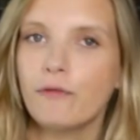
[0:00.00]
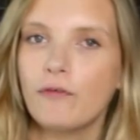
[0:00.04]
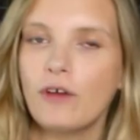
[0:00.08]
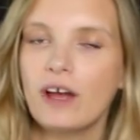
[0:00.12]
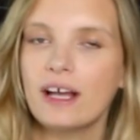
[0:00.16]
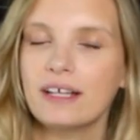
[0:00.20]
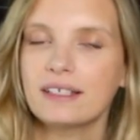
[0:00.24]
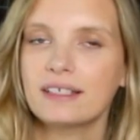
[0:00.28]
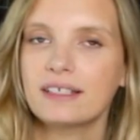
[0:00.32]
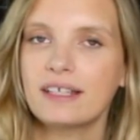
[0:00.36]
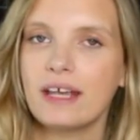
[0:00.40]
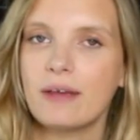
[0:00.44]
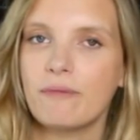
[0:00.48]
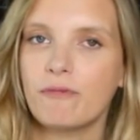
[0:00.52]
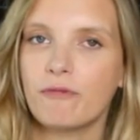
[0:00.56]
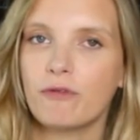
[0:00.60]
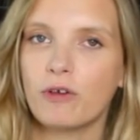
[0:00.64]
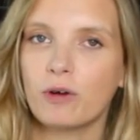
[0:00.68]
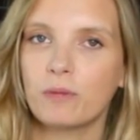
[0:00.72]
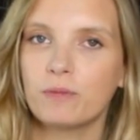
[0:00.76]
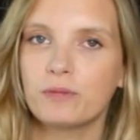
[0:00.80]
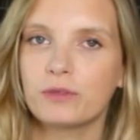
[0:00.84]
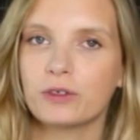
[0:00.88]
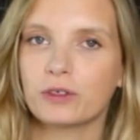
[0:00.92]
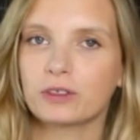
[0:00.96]
the first tip
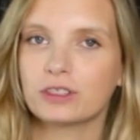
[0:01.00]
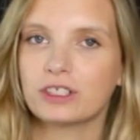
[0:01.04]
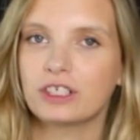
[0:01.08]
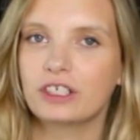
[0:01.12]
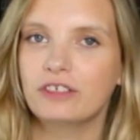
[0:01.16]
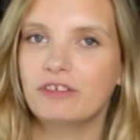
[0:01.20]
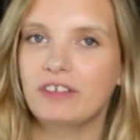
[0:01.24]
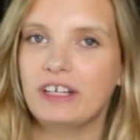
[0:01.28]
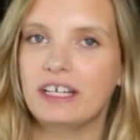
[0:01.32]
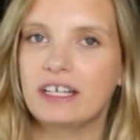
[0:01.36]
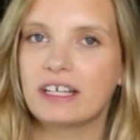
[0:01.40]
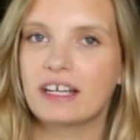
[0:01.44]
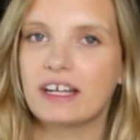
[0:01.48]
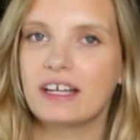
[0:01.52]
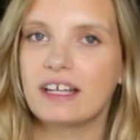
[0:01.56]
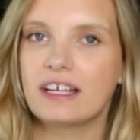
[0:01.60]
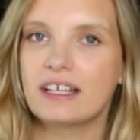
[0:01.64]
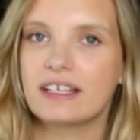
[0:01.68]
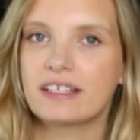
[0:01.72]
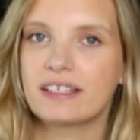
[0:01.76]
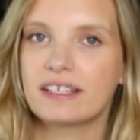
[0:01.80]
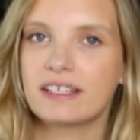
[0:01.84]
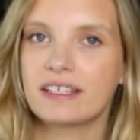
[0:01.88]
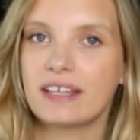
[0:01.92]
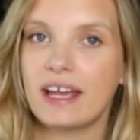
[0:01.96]
from Dr. Narina
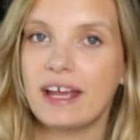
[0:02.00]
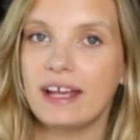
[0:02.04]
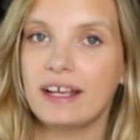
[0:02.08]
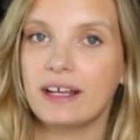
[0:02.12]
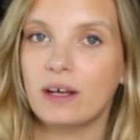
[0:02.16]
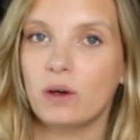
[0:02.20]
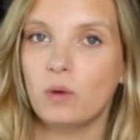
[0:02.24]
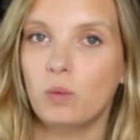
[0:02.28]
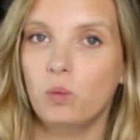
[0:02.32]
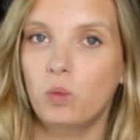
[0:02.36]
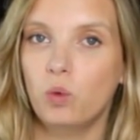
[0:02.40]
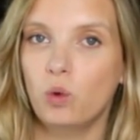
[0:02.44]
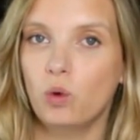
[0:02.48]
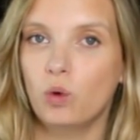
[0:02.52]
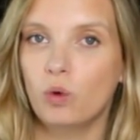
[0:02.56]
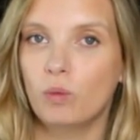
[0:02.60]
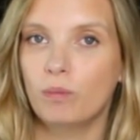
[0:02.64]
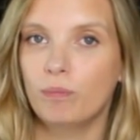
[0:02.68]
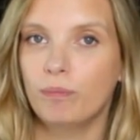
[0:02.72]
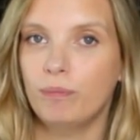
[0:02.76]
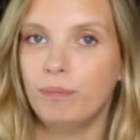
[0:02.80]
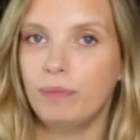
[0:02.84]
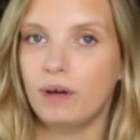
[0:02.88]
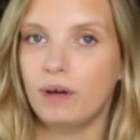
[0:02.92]
is to take a warm